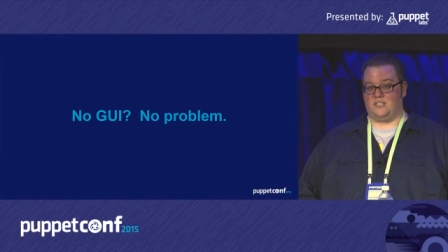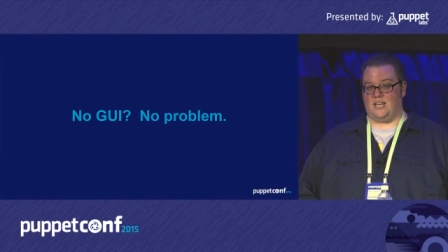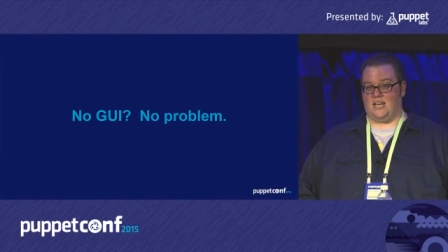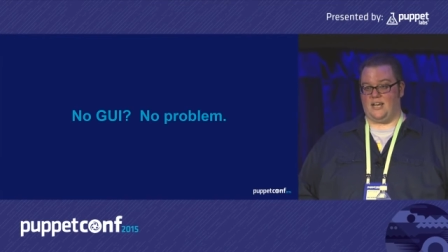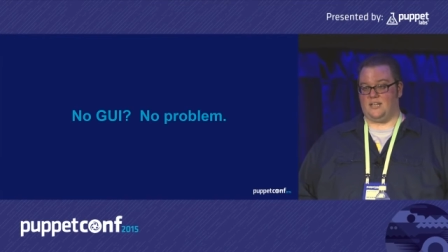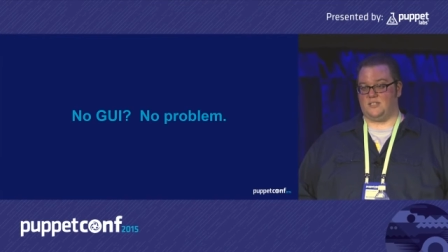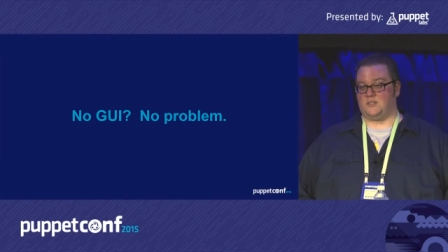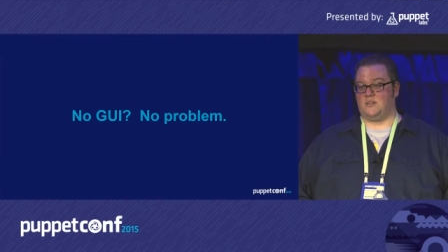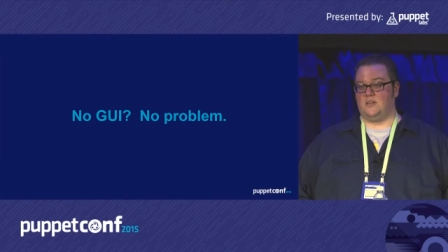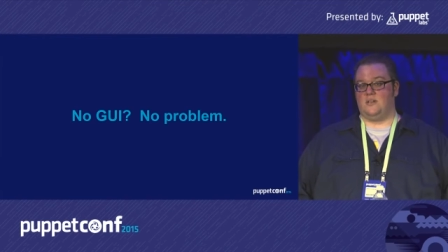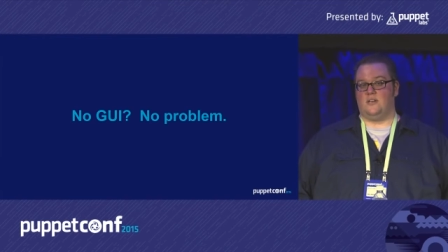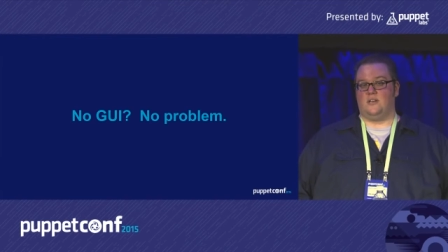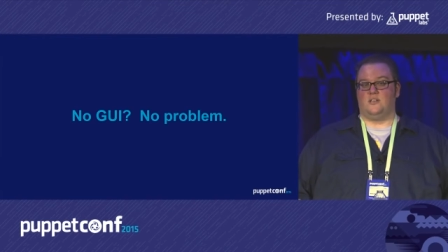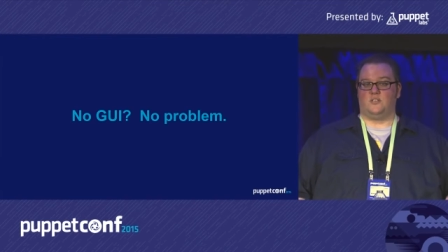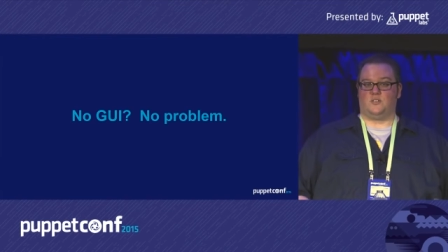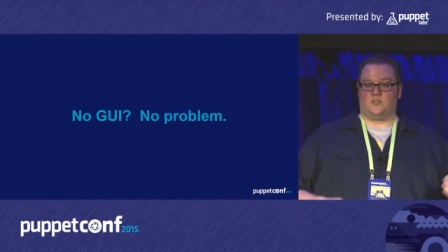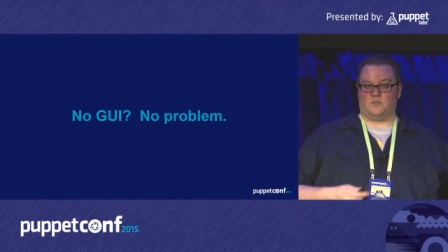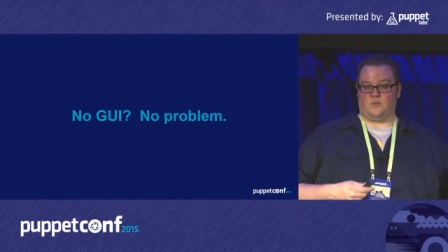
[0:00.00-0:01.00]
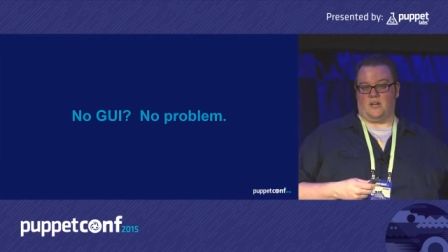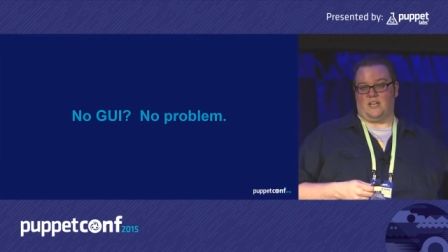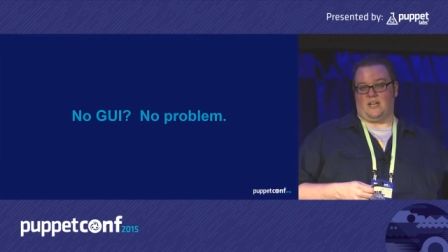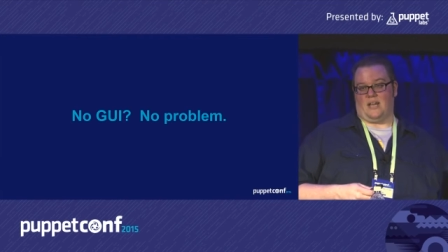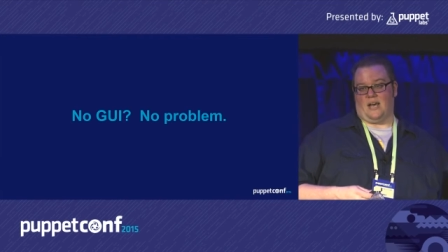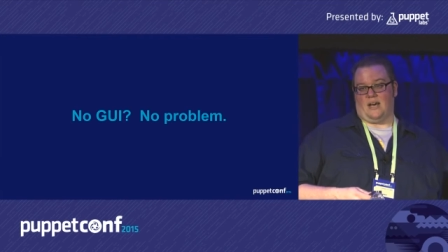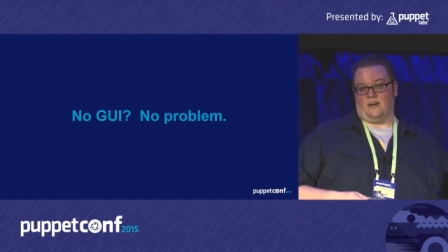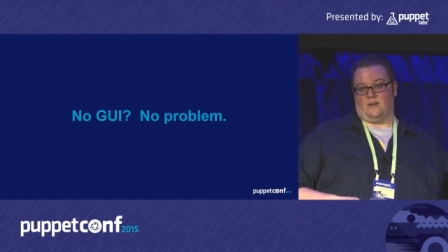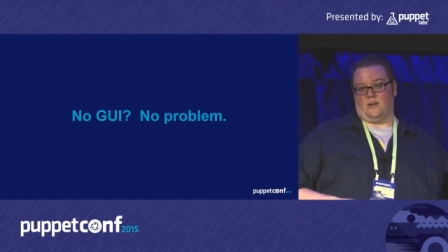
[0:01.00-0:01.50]
tasks straight
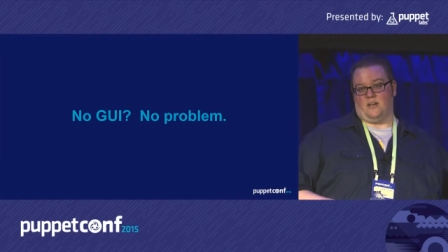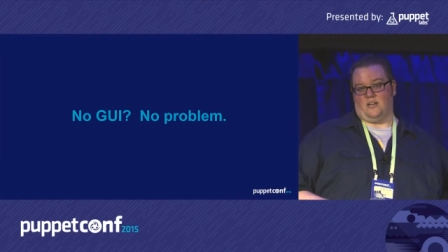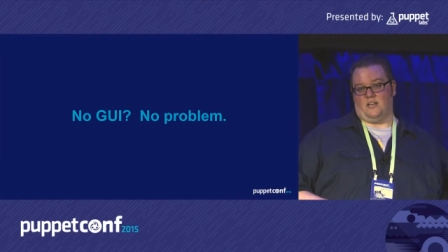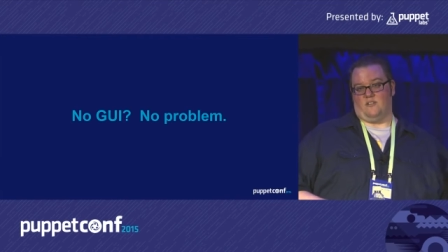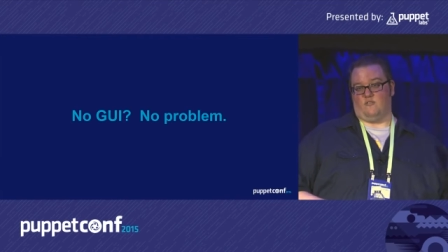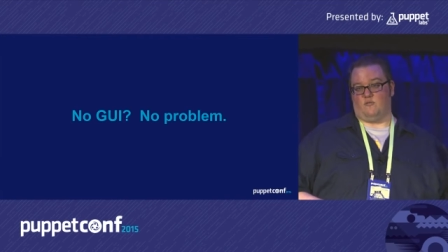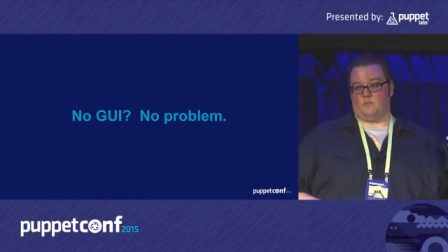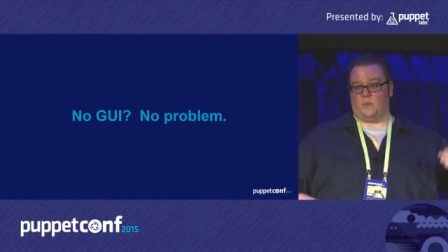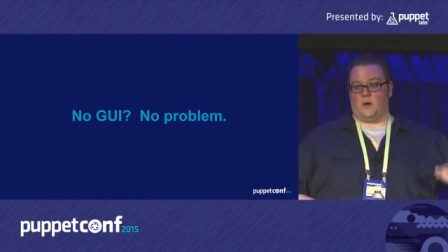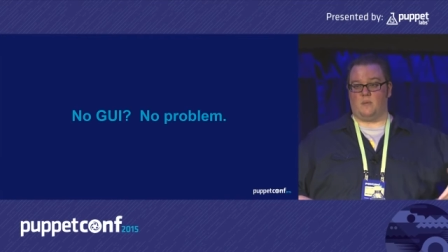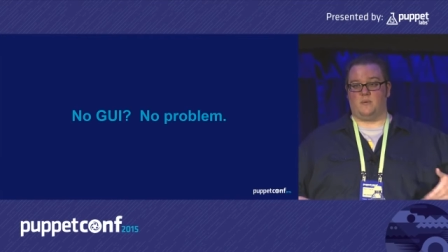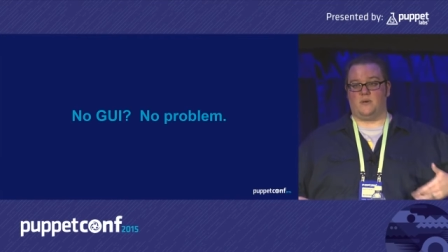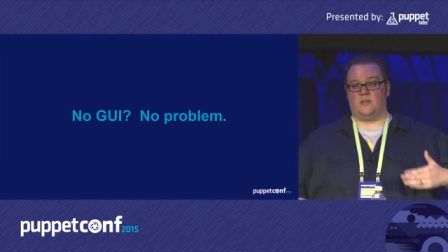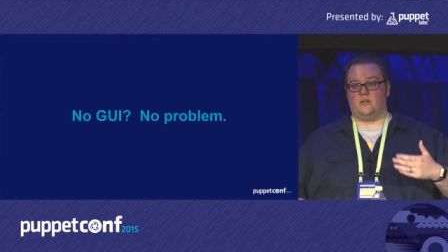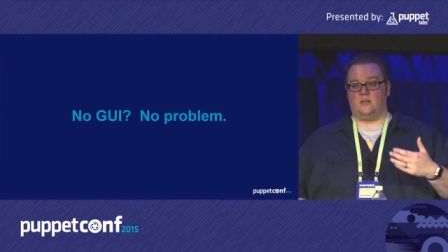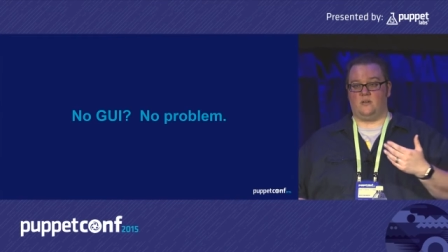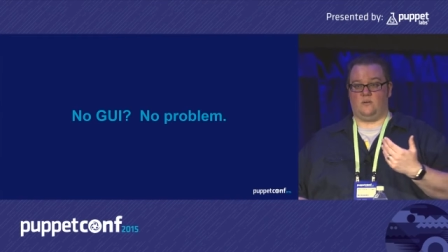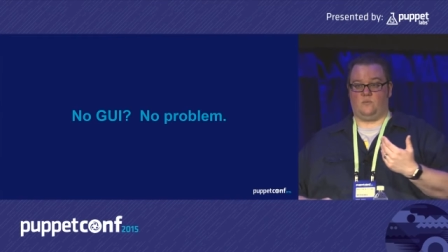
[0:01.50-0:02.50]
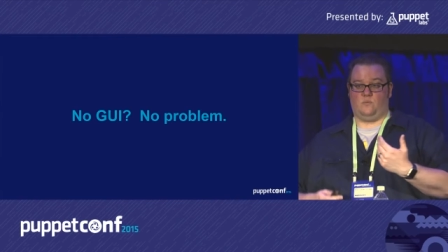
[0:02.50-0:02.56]
out of Puppet